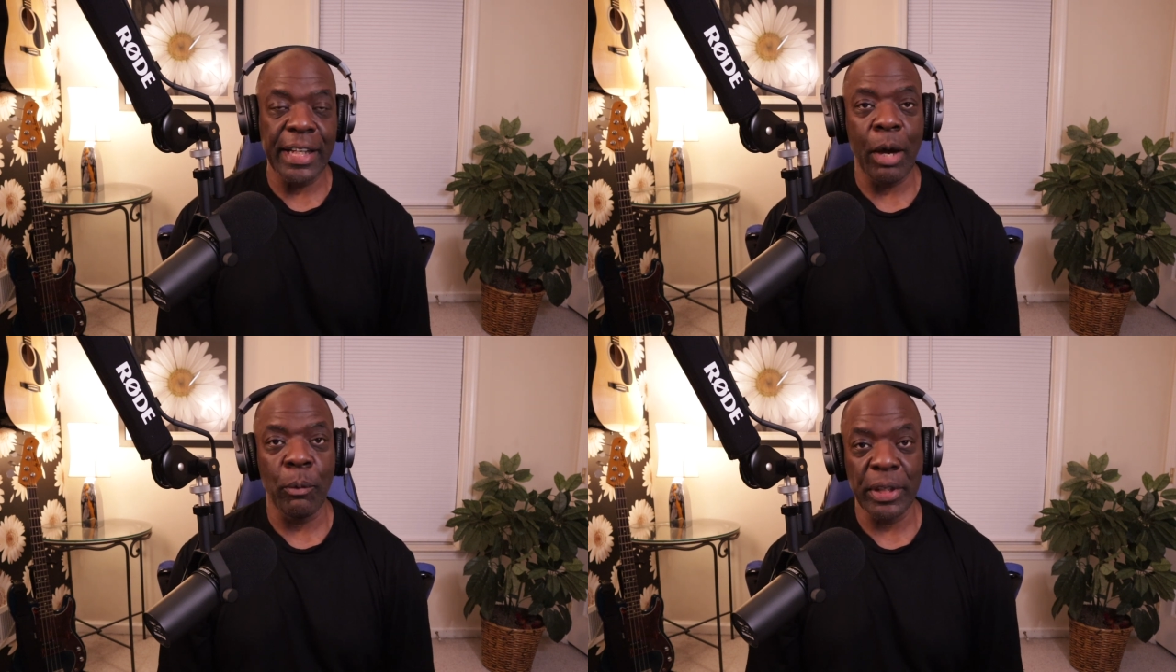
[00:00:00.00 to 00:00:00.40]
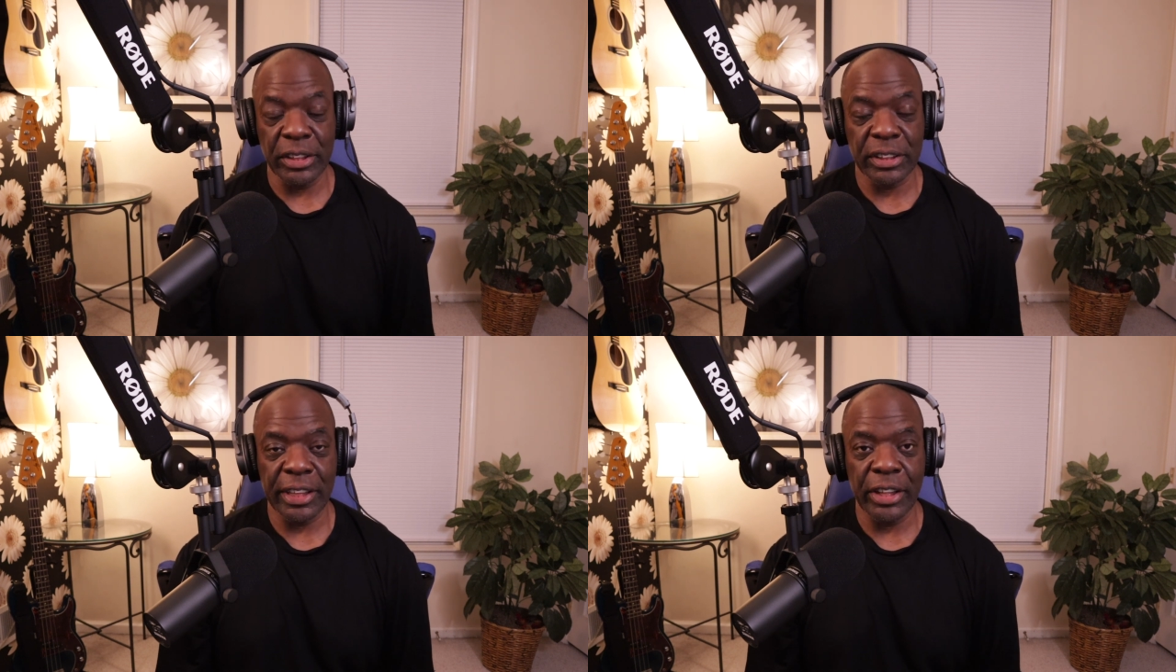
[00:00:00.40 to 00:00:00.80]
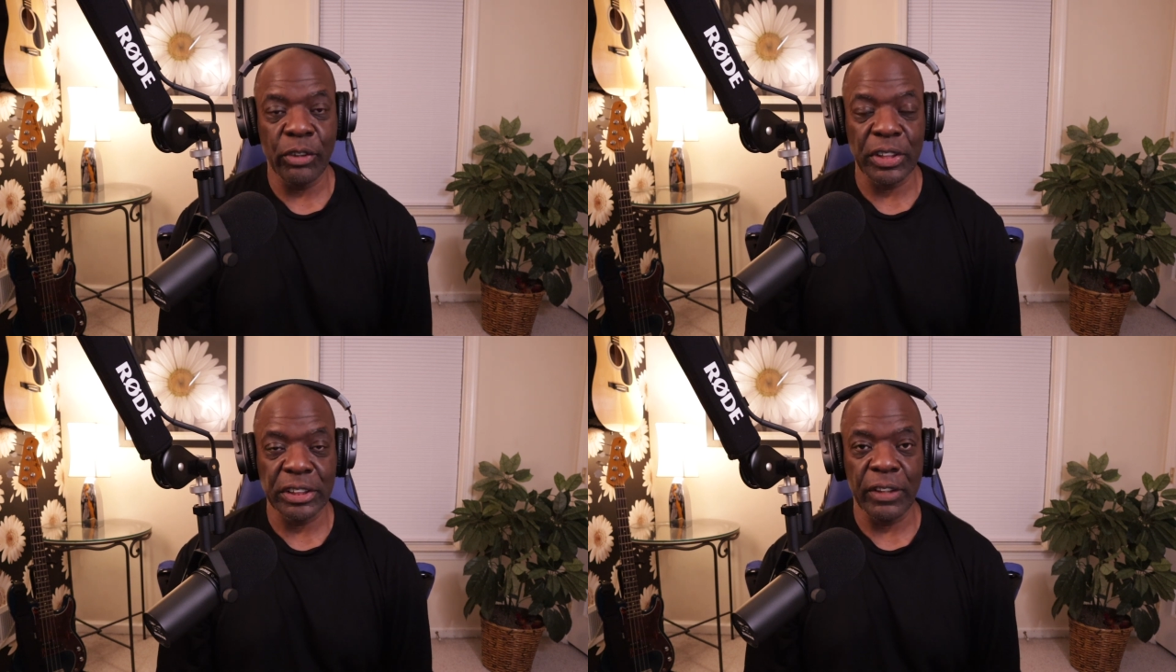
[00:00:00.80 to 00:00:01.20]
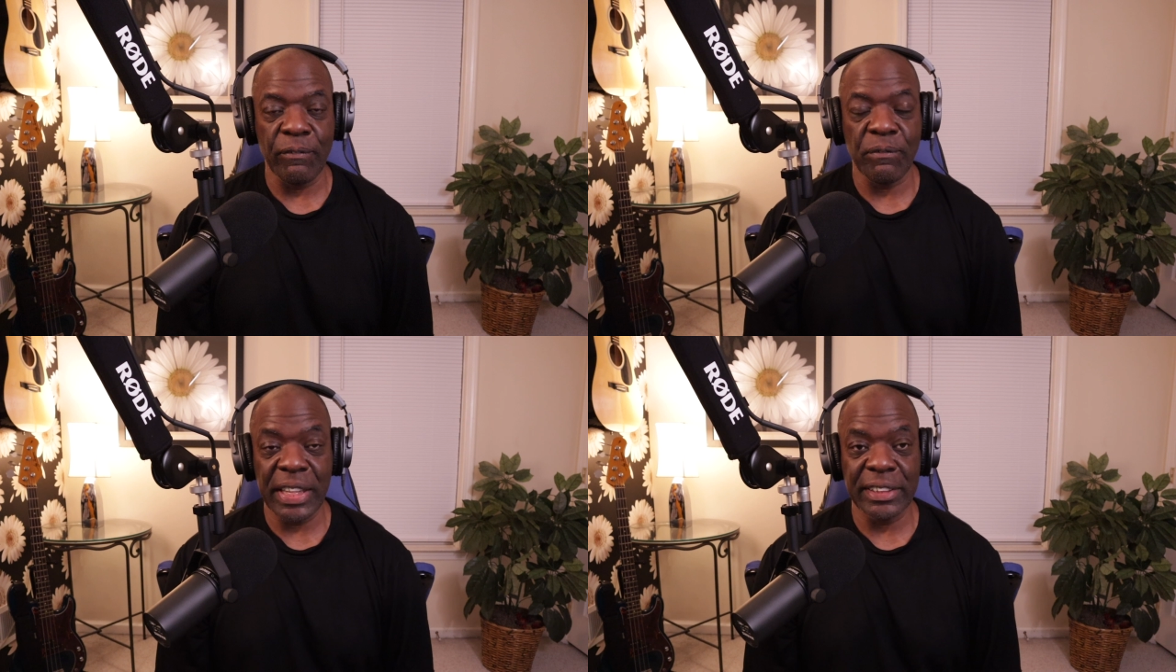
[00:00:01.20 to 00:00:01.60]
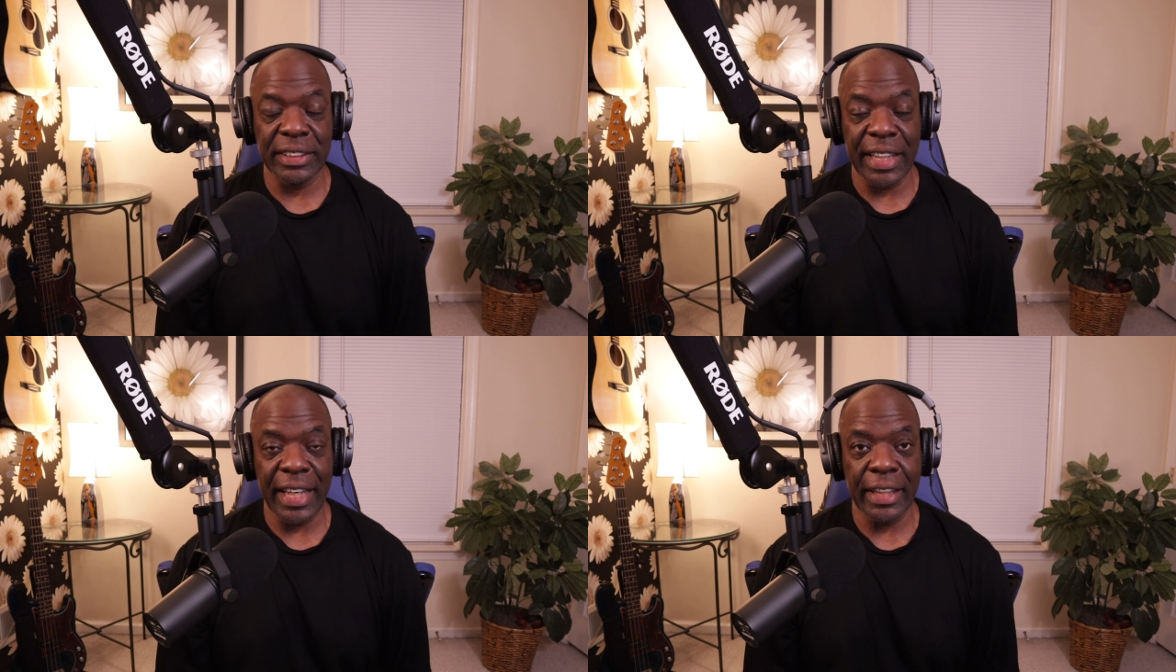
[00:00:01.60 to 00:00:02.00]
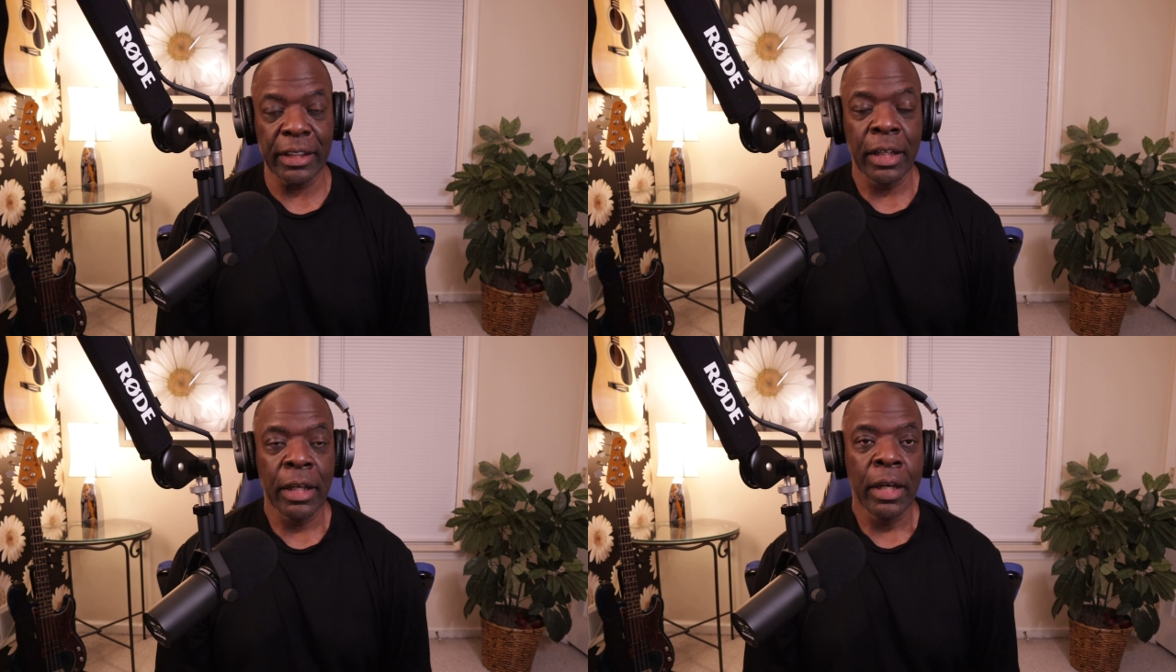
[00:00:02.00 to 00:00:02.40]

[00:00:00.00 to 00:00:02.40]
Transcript: Now, when you see Christian feast day,